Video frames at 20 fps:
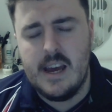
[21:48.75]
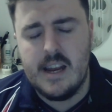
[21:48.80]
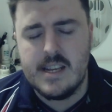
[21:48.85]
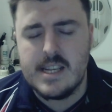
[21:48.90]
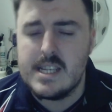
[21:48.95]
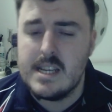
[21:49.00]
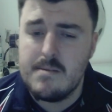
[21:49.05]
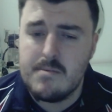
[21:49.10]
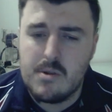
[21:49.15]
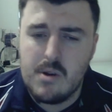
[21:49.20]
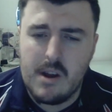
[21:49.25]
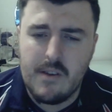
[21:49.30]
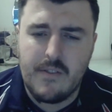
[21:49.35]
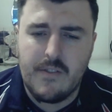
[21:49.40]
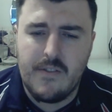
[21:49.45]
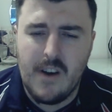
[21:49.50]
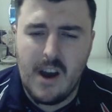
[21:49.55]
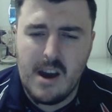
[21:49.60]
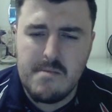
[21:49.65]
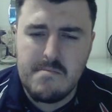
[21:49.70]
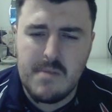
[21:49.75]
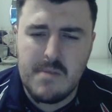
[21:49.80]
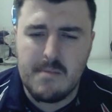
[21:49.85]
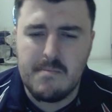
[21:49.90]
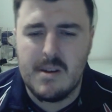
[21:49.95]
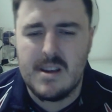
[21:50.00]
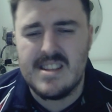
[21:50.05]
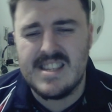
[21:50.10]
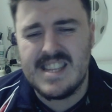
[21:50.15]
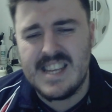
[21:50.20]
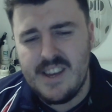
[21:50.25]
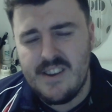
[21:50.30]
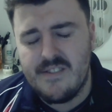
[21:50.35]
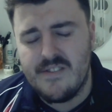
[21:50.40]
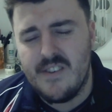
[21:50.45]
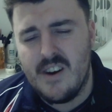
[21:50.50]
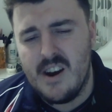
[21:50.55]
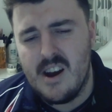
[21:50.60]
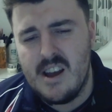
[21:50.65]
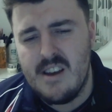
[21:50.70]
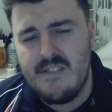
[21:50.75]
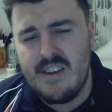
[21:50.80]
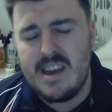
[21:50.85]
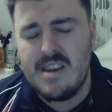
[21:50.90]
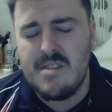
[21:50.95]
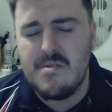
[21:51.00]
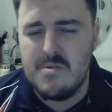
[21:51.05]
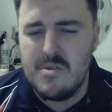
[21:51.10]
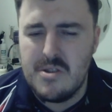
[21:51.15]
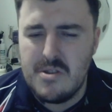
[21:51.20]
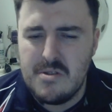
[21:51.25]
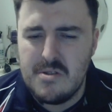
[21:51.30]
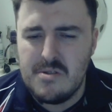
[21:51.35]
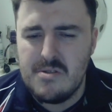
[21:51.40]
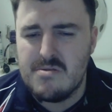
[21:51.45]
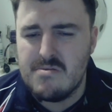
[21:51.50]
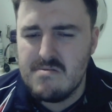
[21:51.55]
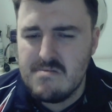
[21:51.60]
and it seemed quite fun, but I'm like T5, 8 wounds.